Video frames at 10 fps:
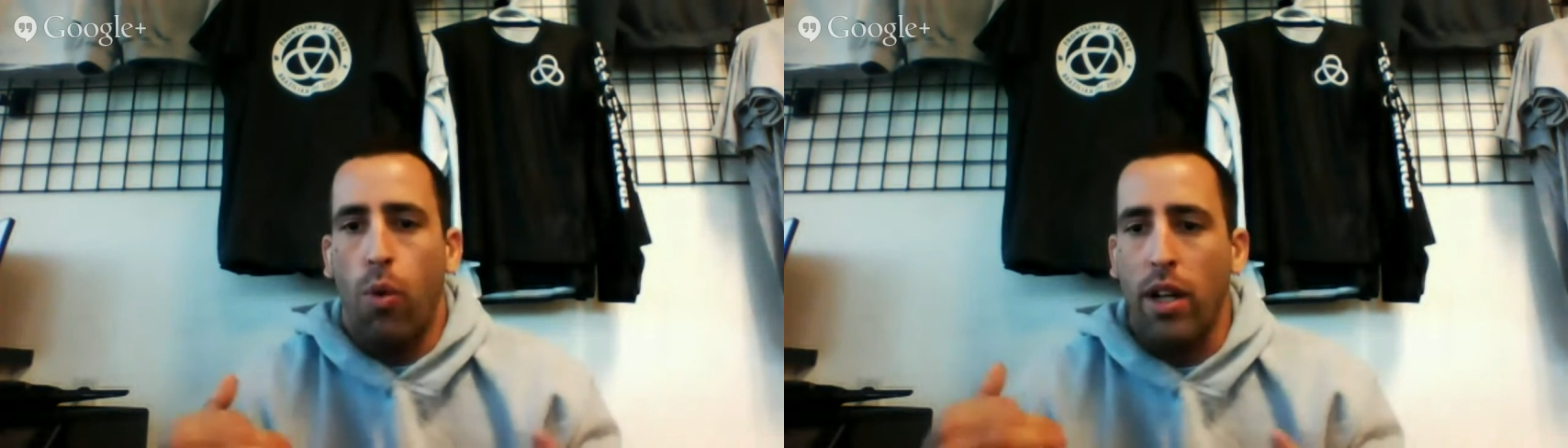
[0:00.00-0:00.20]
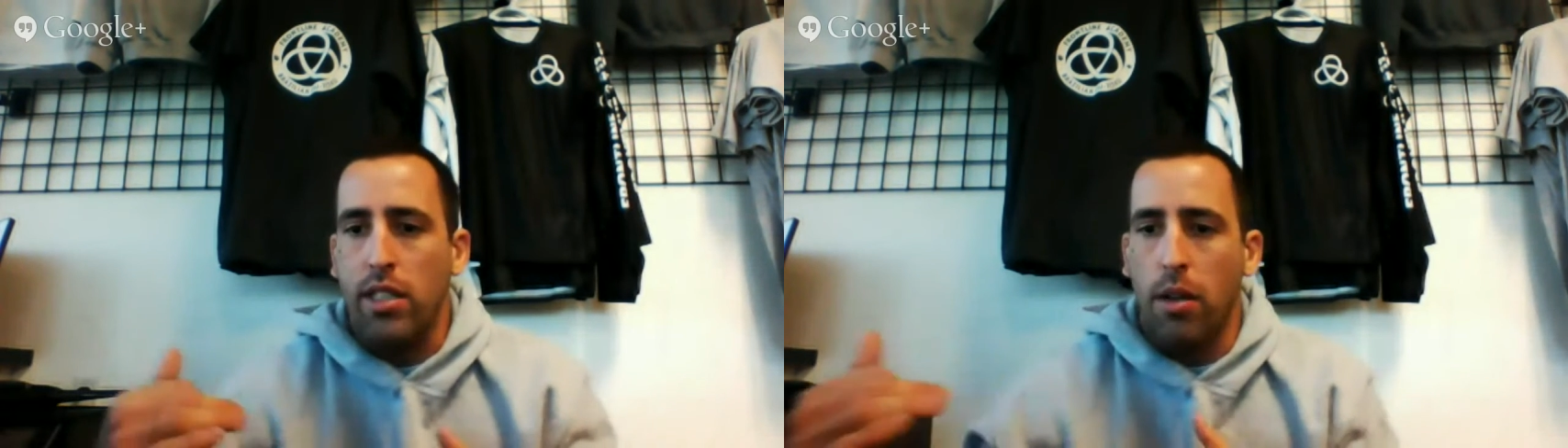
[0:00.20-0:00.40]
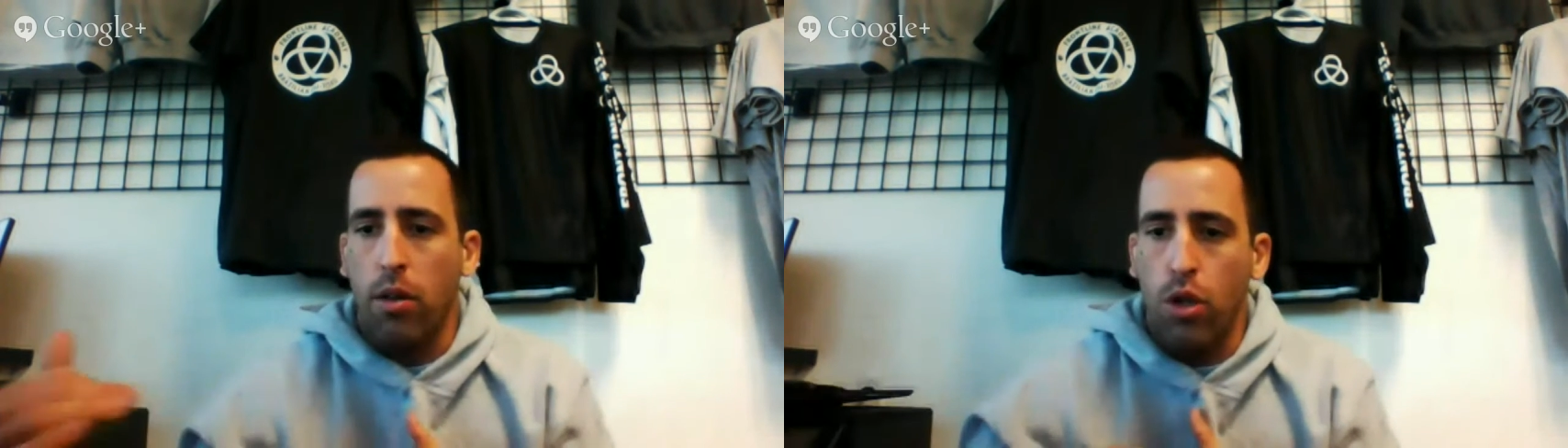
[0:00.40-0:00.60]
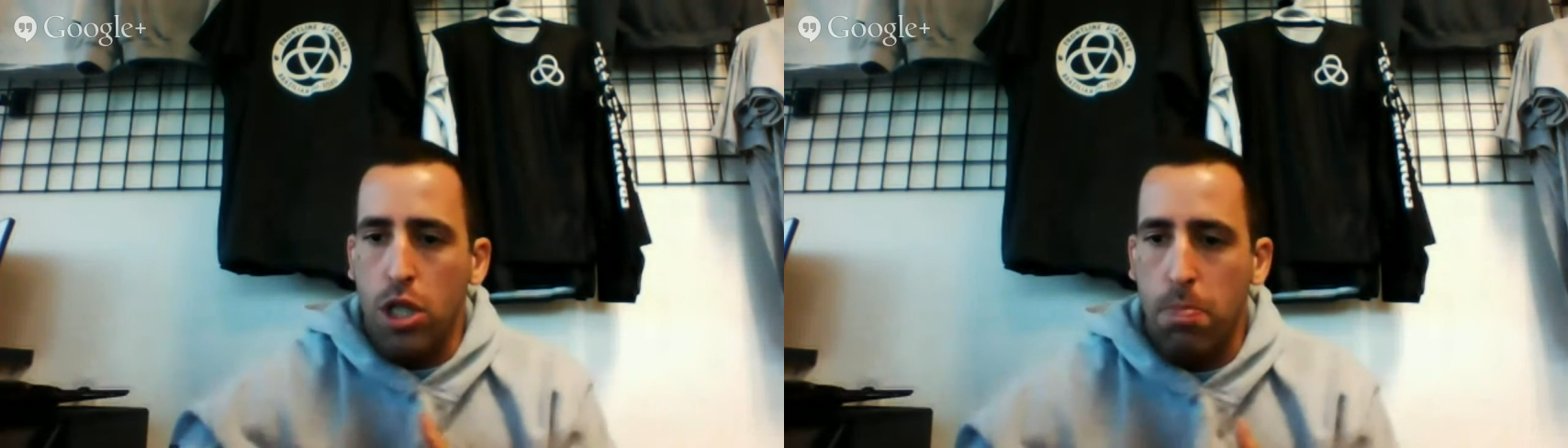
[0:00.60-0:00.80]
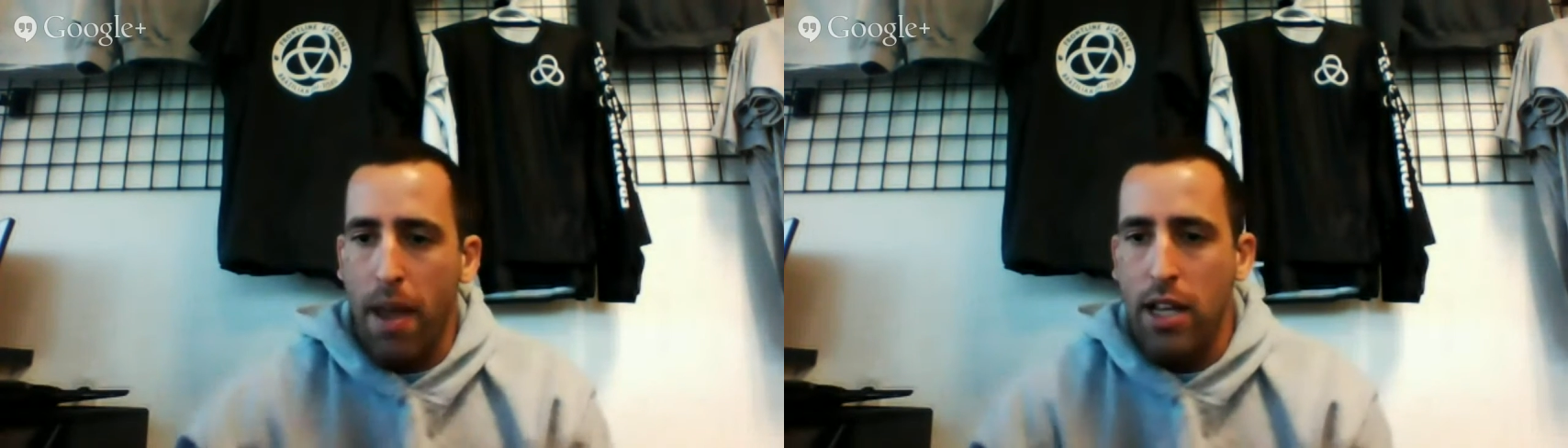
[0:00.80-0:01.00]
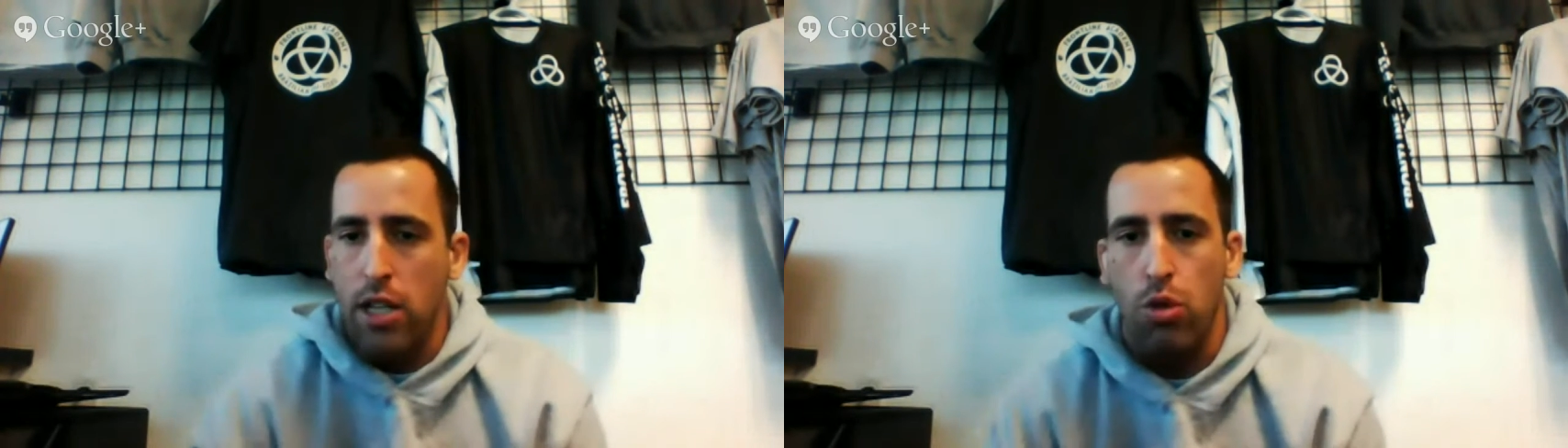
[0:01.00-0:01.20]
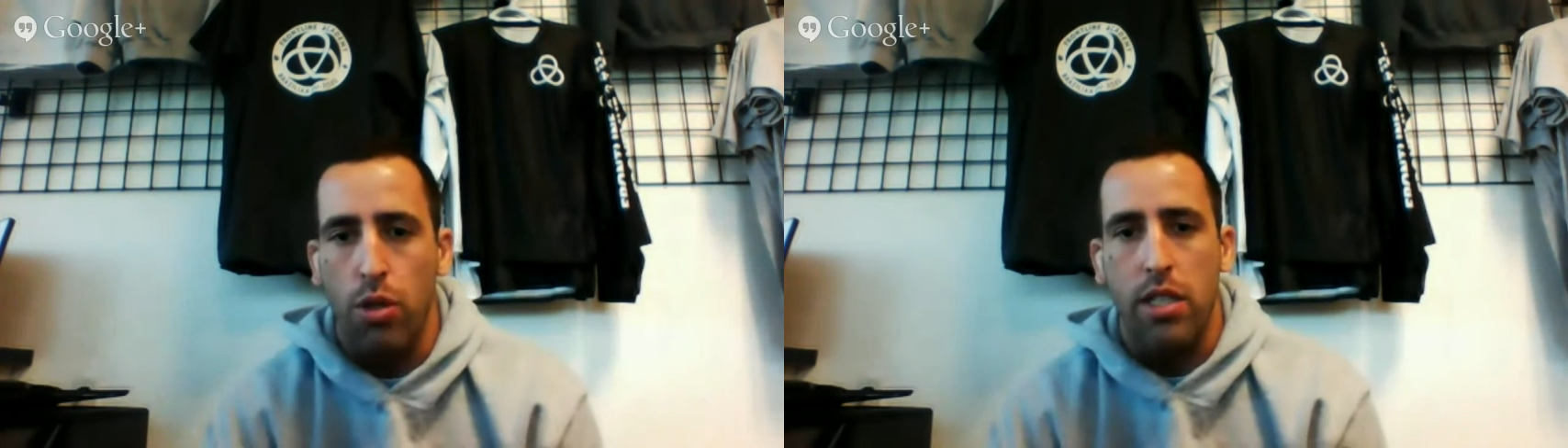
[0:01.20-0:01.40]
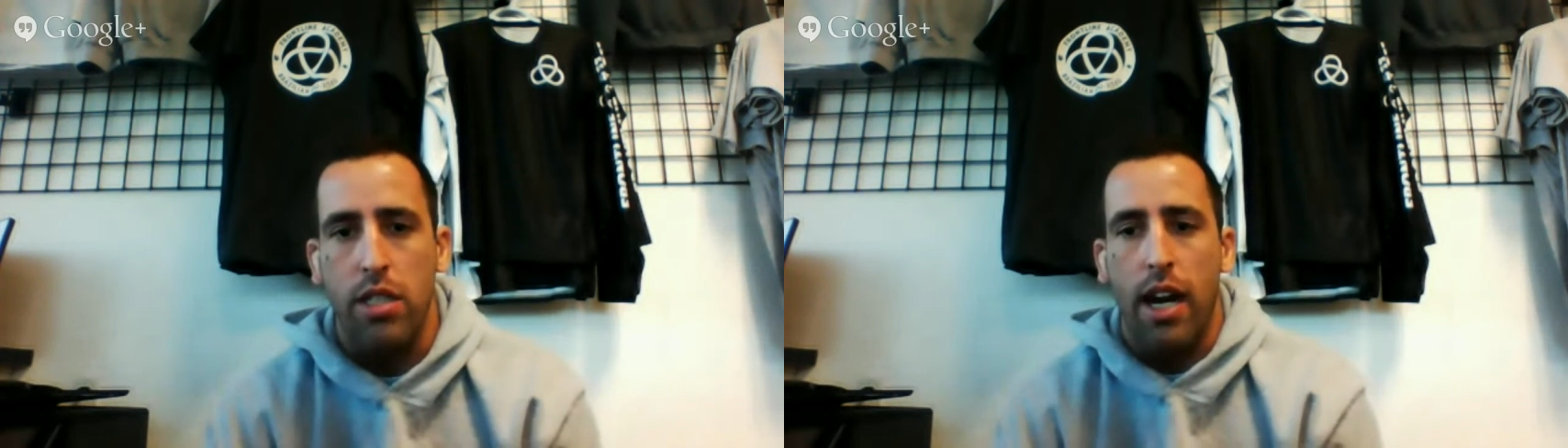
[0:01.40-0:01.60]
what's the good space to
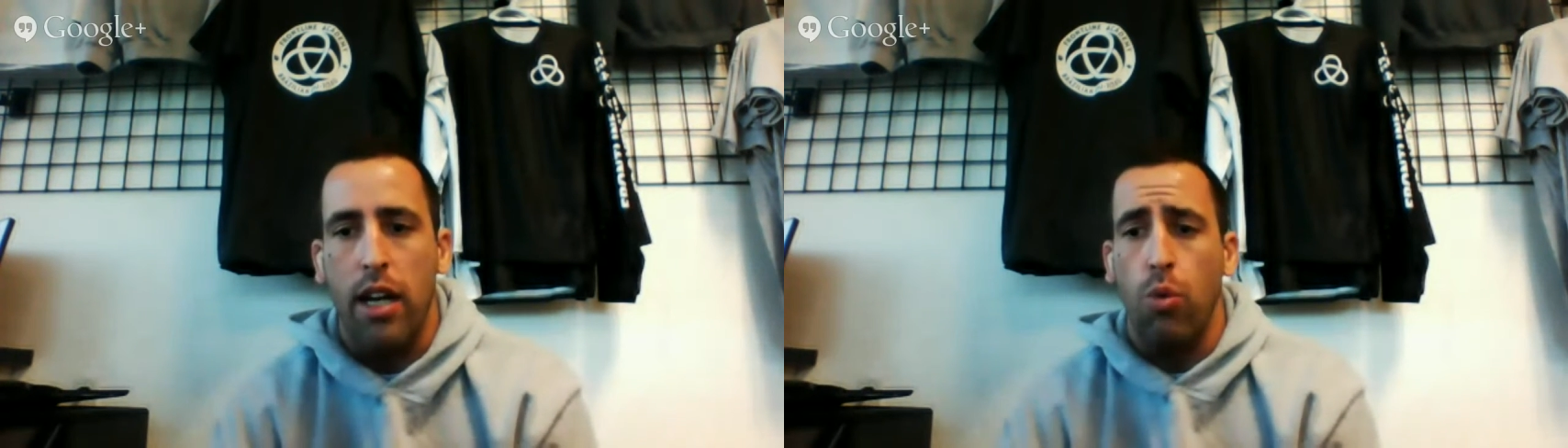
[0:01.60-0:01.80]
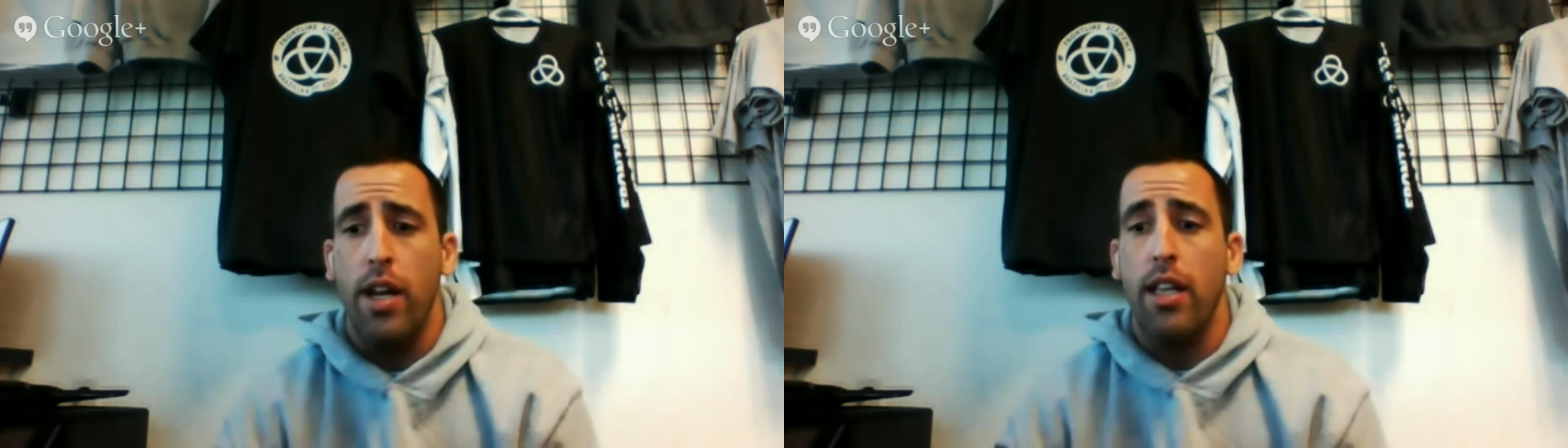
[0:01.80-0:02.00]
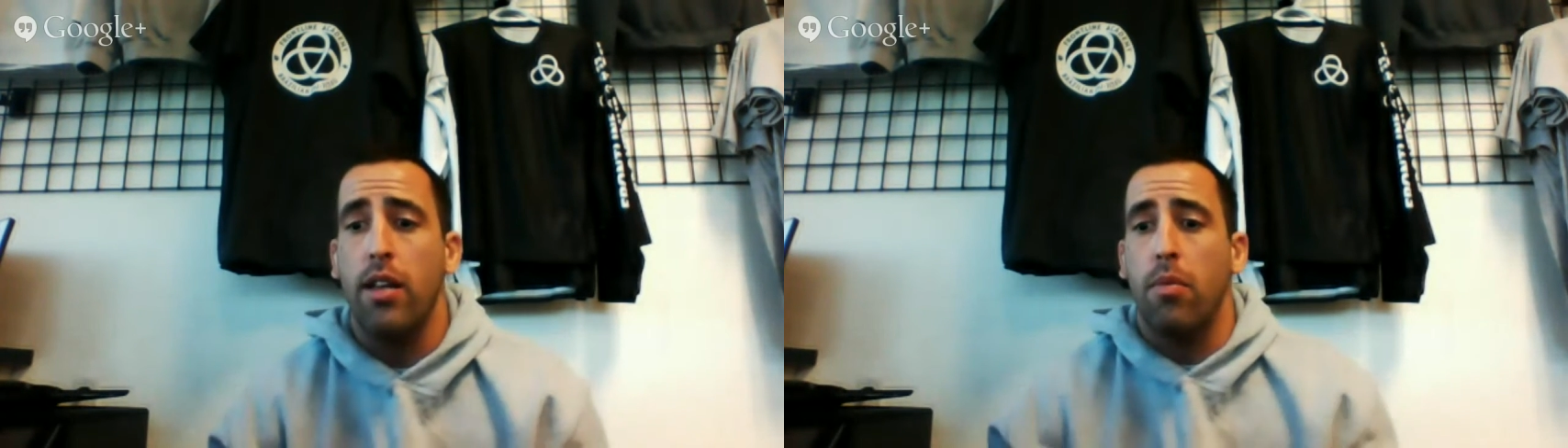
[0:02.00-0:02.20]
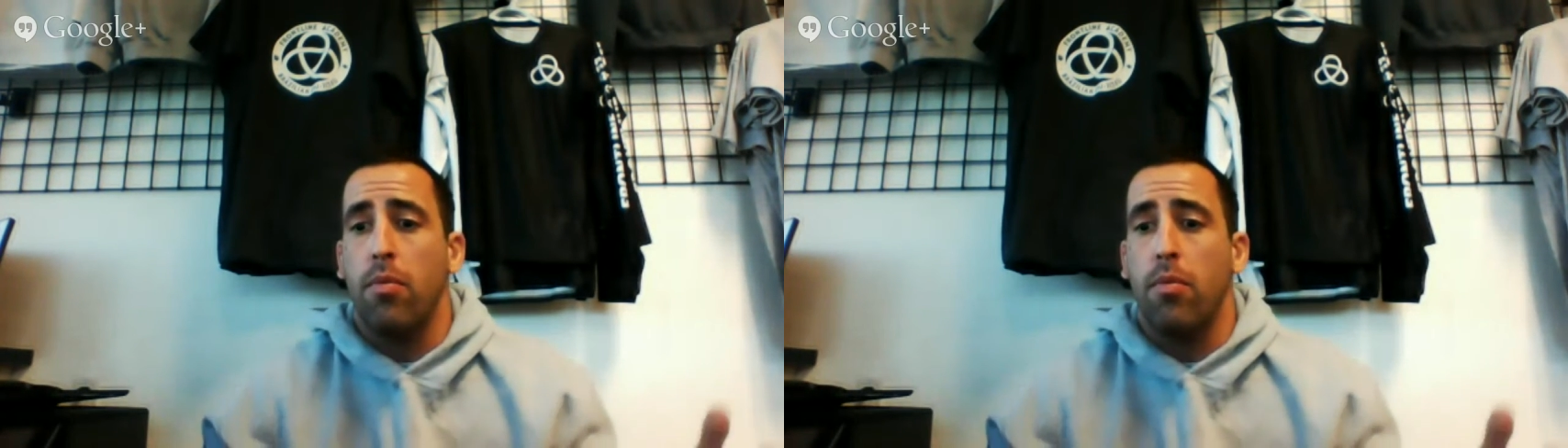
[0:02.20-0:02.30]
start with.